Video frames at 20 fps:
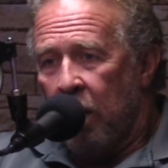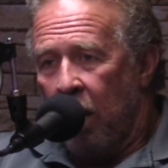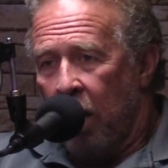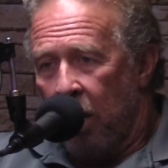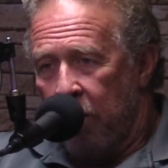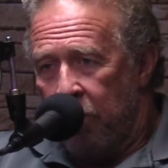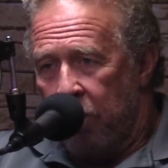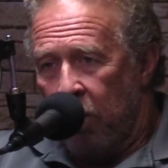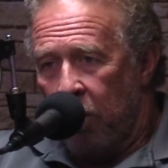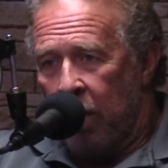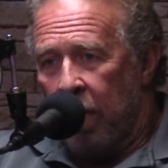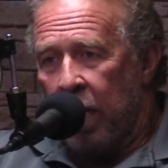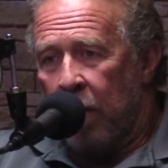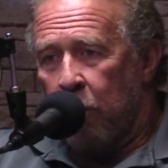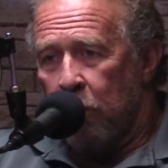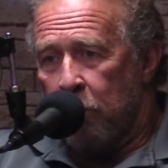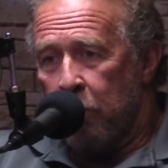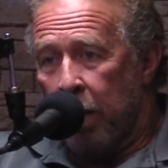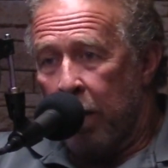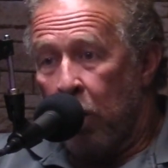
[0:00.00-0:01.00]
I felt like it
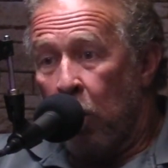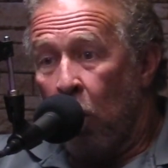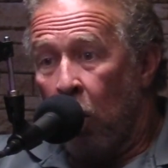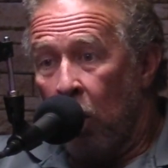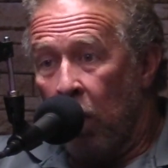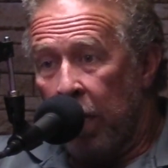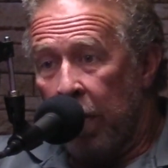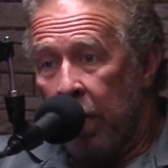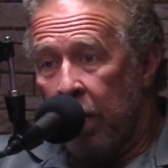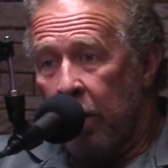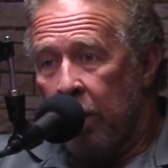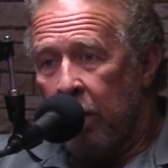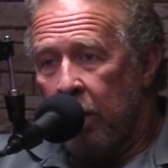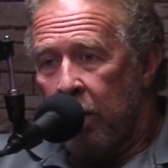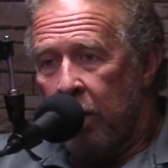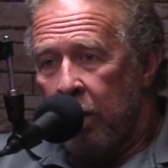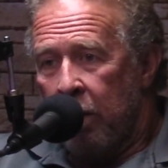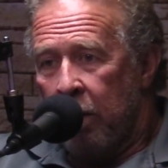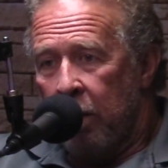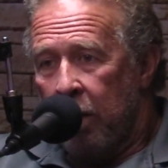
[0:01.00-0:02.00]
was my calling,
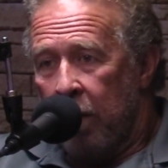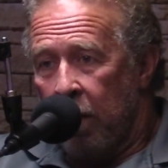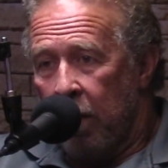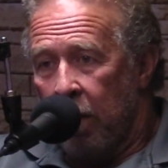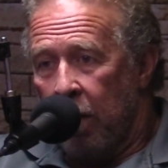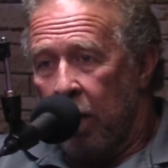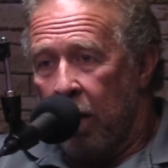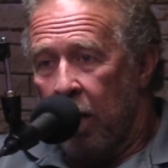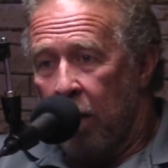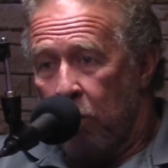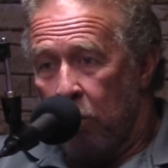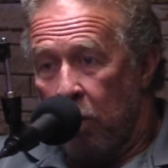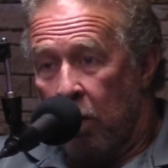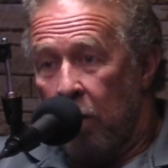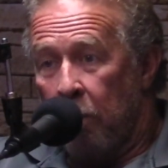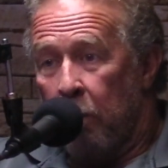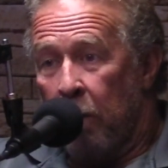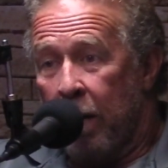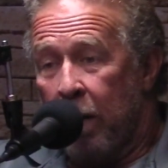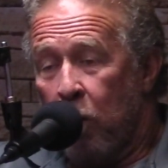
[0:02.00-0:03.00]
and
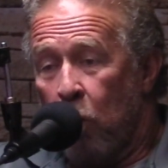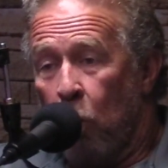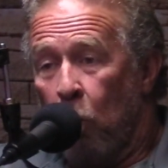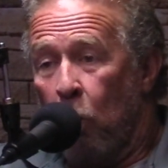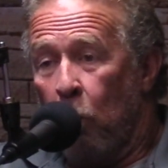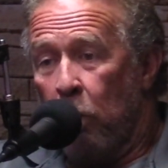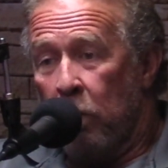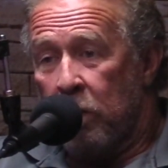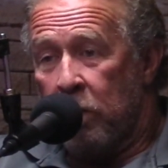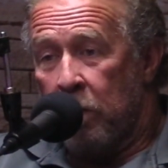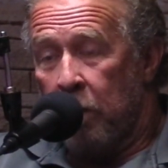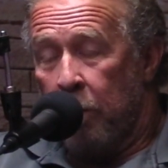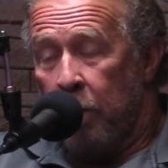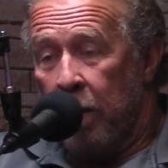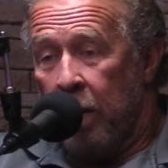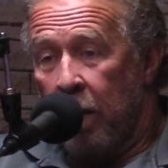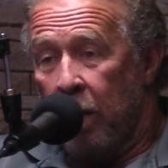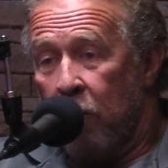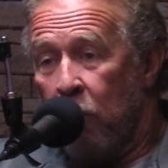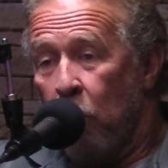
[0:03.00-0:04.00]
my goal was to
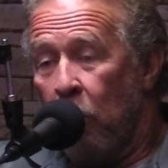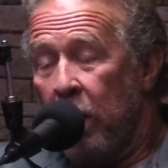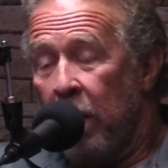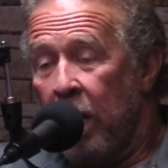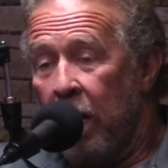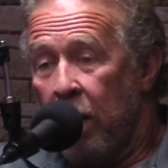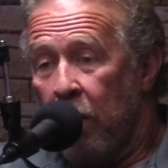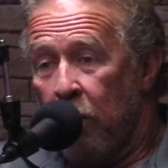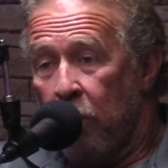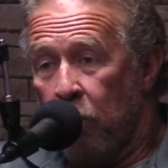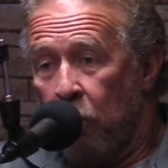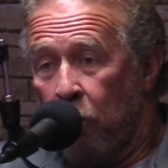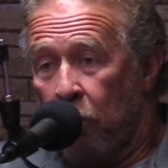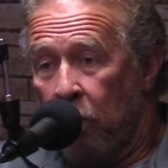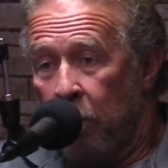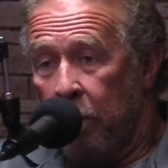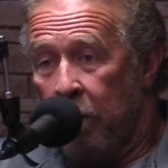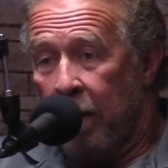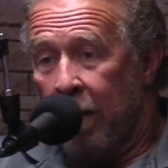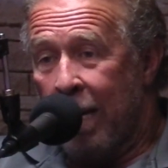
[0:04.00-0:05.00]
be, at 28 years old,
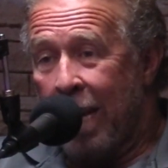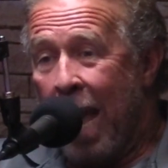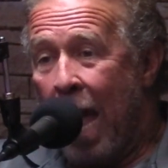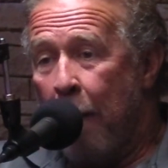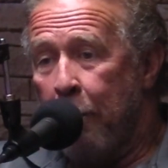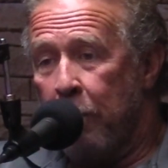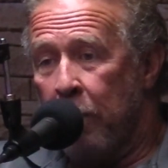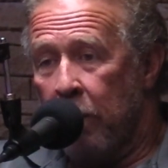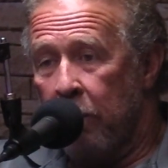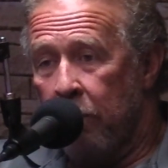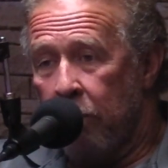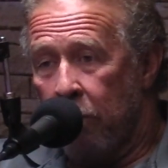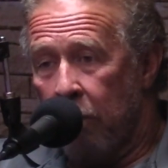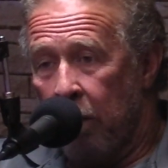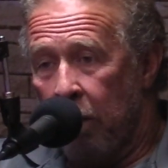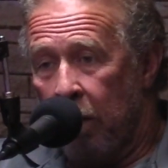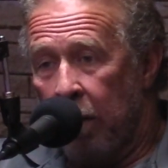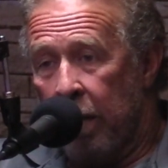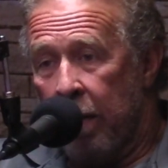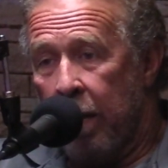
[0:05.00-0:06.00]
to be a captain for
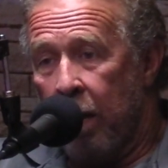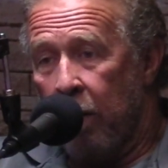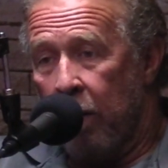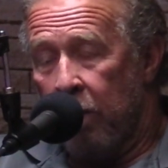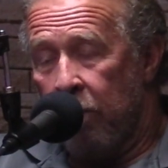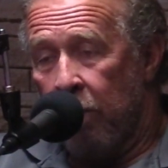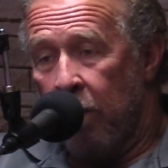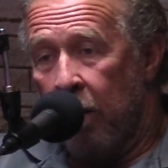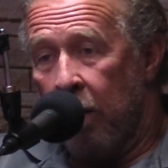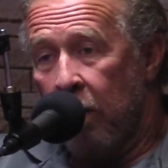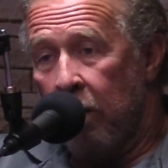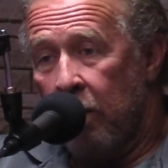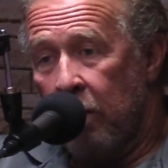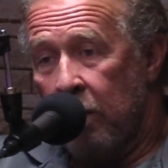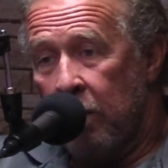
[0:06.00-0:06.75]
L.A. County Fire.